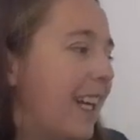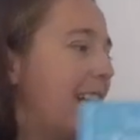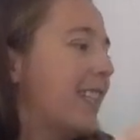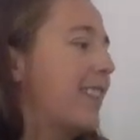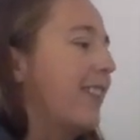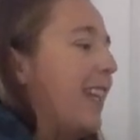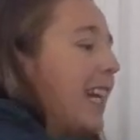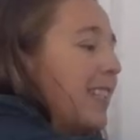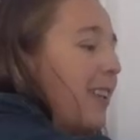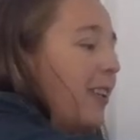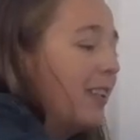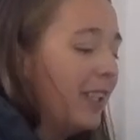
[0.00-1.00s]
So
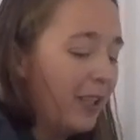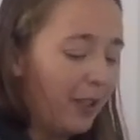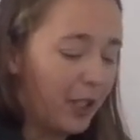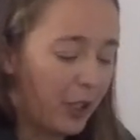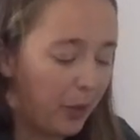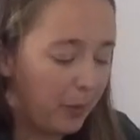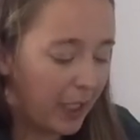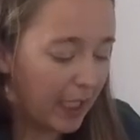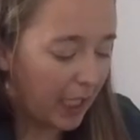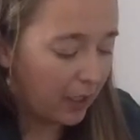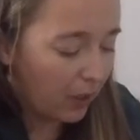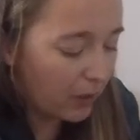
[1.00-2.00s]
that's our literature
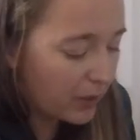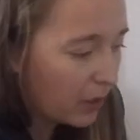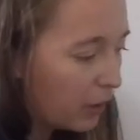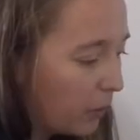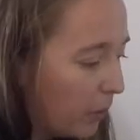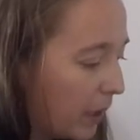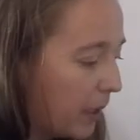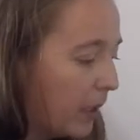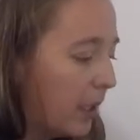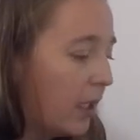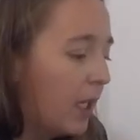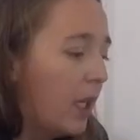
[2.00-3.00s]
week. And also,
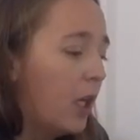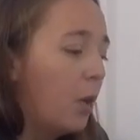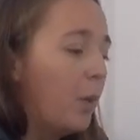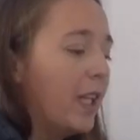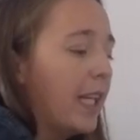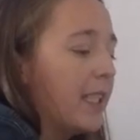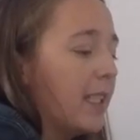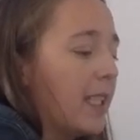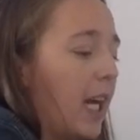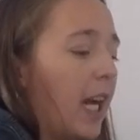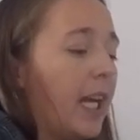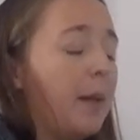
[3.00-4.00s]
we like to
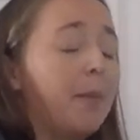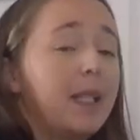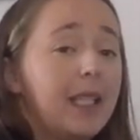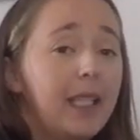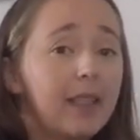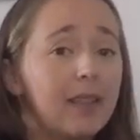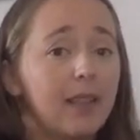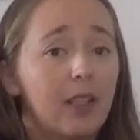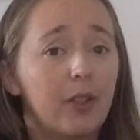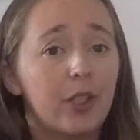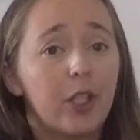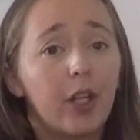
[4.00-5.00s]
tie Malia's
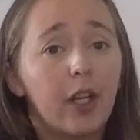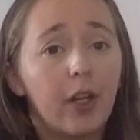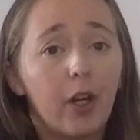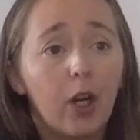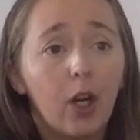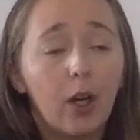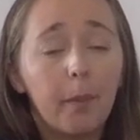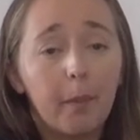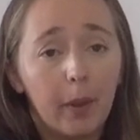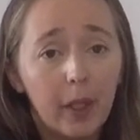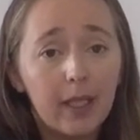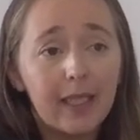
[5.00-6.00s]
literature and her
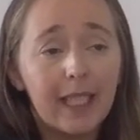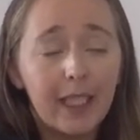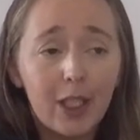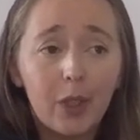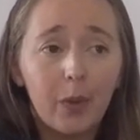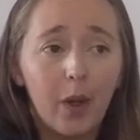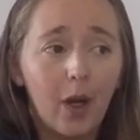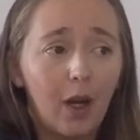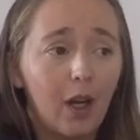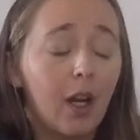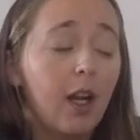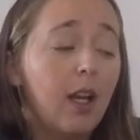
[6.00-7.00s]
books into
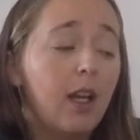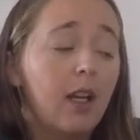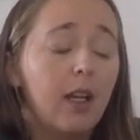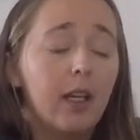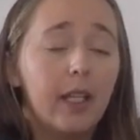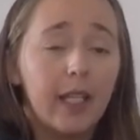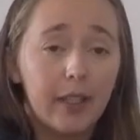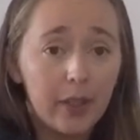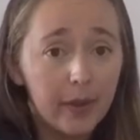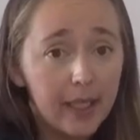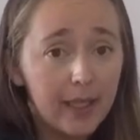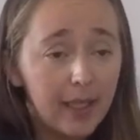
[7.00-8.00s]
our
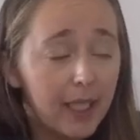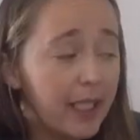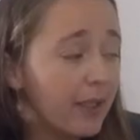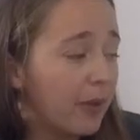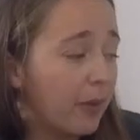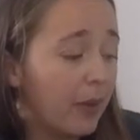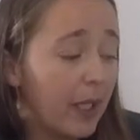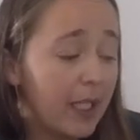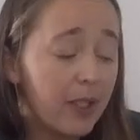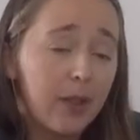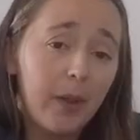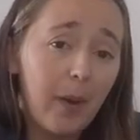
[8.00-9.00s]
history study. So
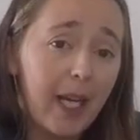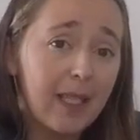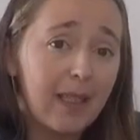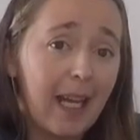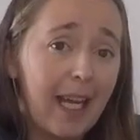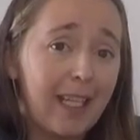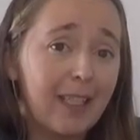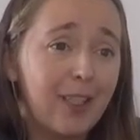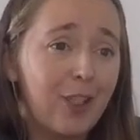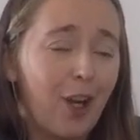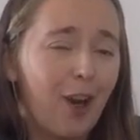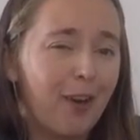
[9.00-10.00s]
history-wise and
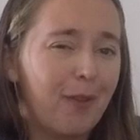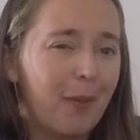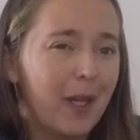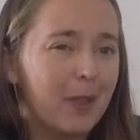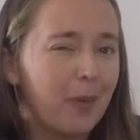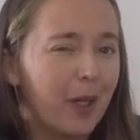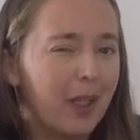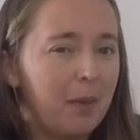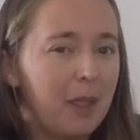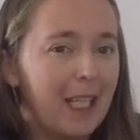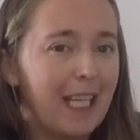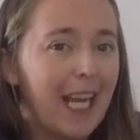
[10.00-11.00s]
geography-wise, we're going
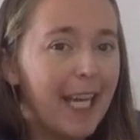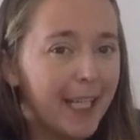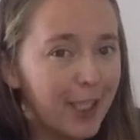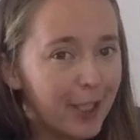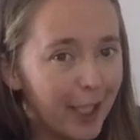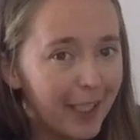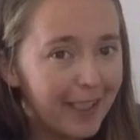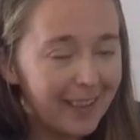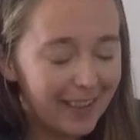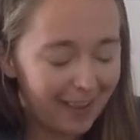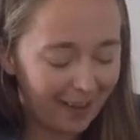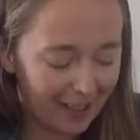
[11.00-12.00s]
to be in Asia,
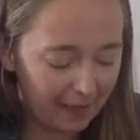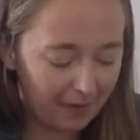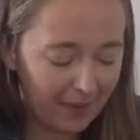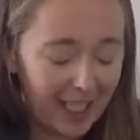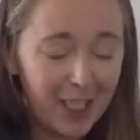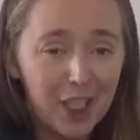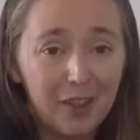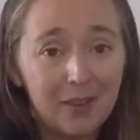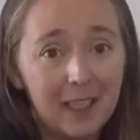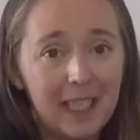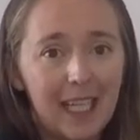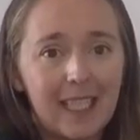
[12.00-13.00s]
the continent of Asia,
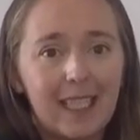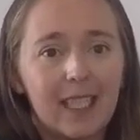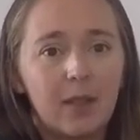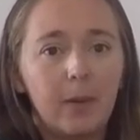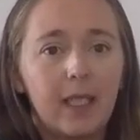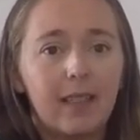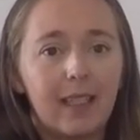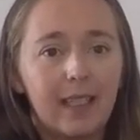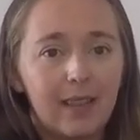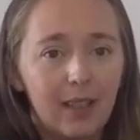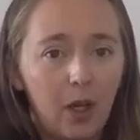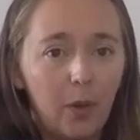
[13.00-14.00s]
for the next 6 weeks.
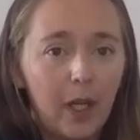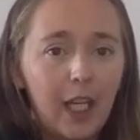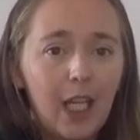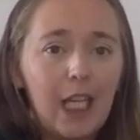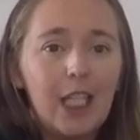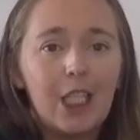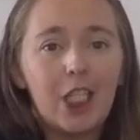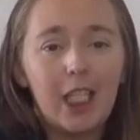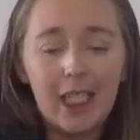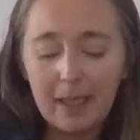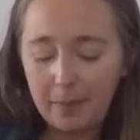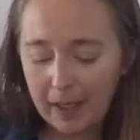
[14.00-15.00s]
And so
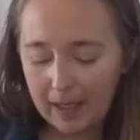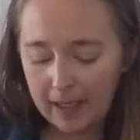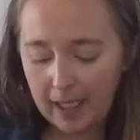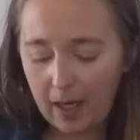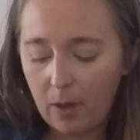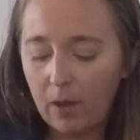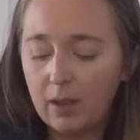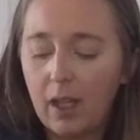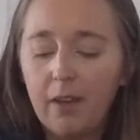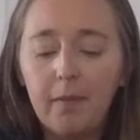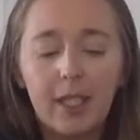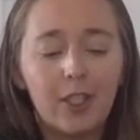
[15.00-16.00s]
she has picked out a
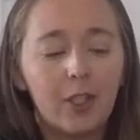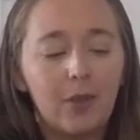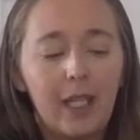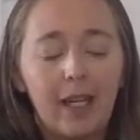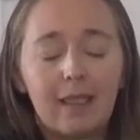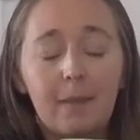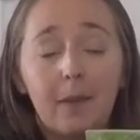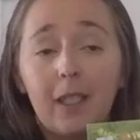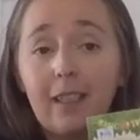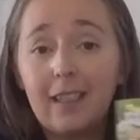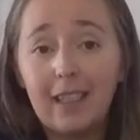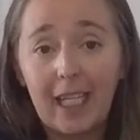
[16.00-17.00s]
lot of Magic Tree House
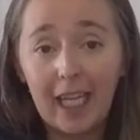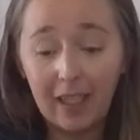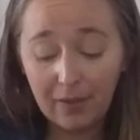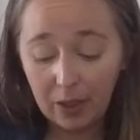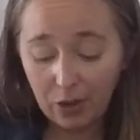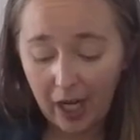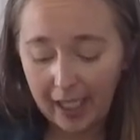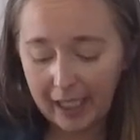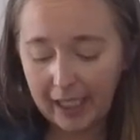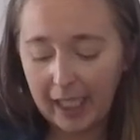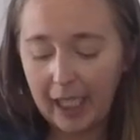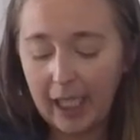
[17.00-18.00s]
books, Day of the
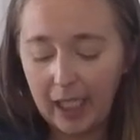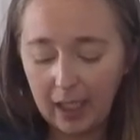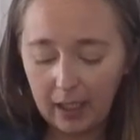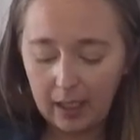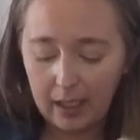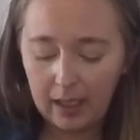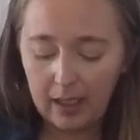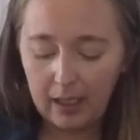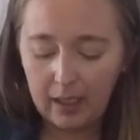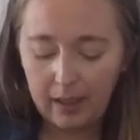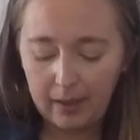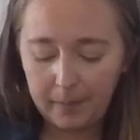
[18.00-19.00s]
Dragon King,
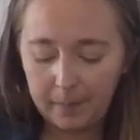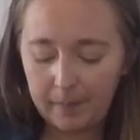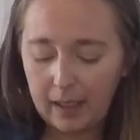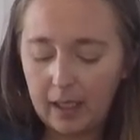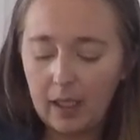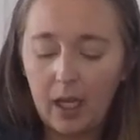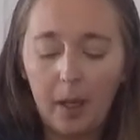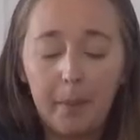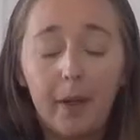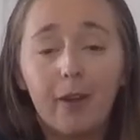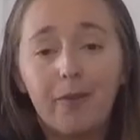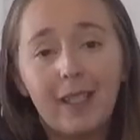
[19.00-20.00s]
A
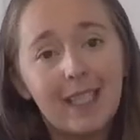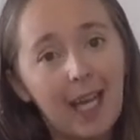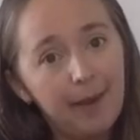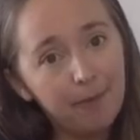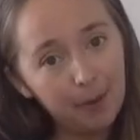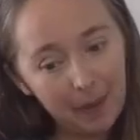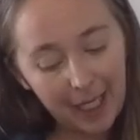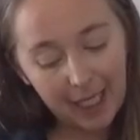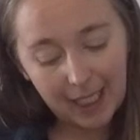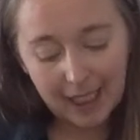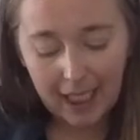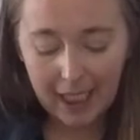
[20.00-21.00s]
Perfect Time for
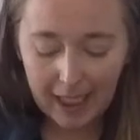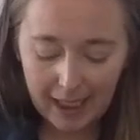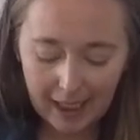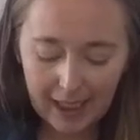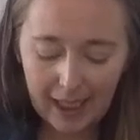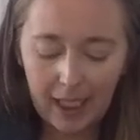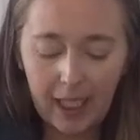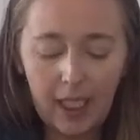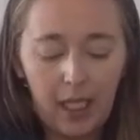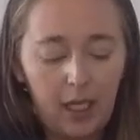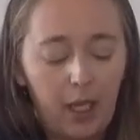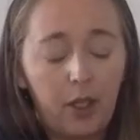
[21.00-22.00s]
Pandas,
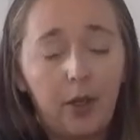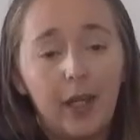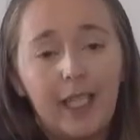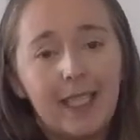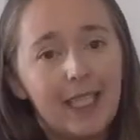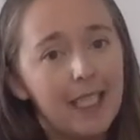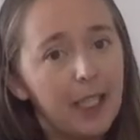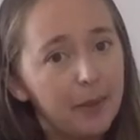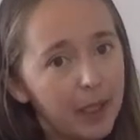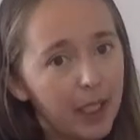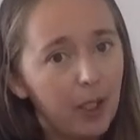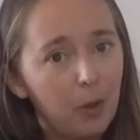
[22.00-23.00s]
A Crazy Day
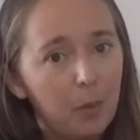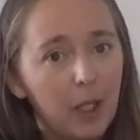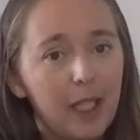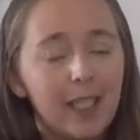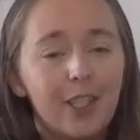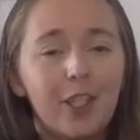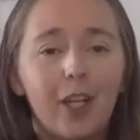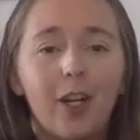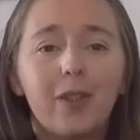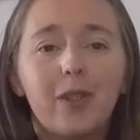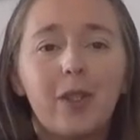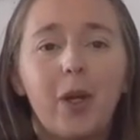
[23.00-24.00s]
with Cobras. She
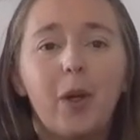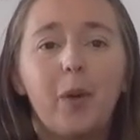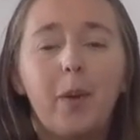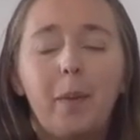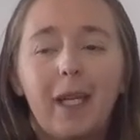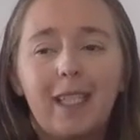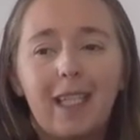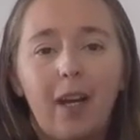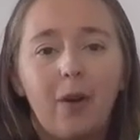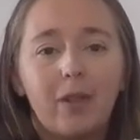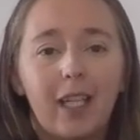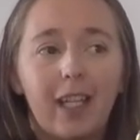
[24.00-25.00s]
also picked
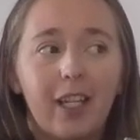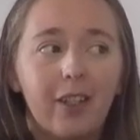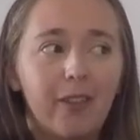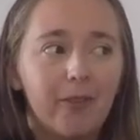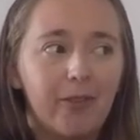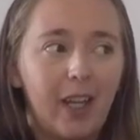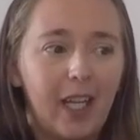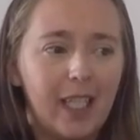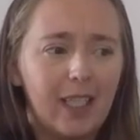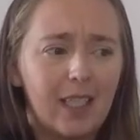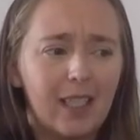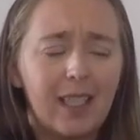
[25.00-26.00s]
out, and I couldn't
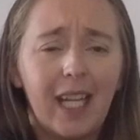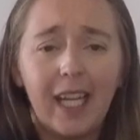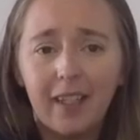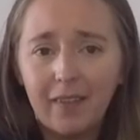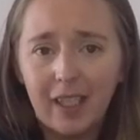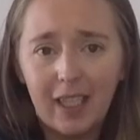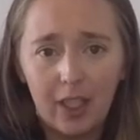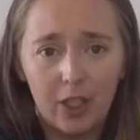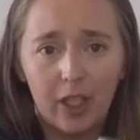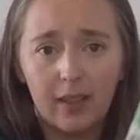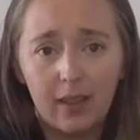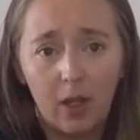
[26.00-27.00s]
find, Night of the
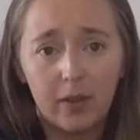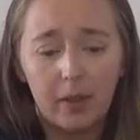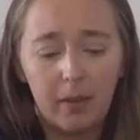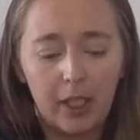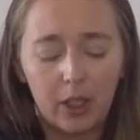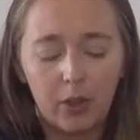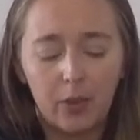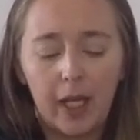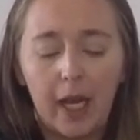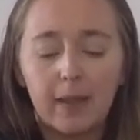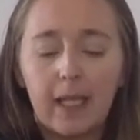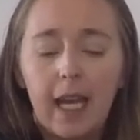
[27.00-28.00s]
Ninjas, also Magic Tree
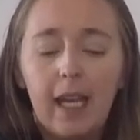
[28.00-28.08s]
House,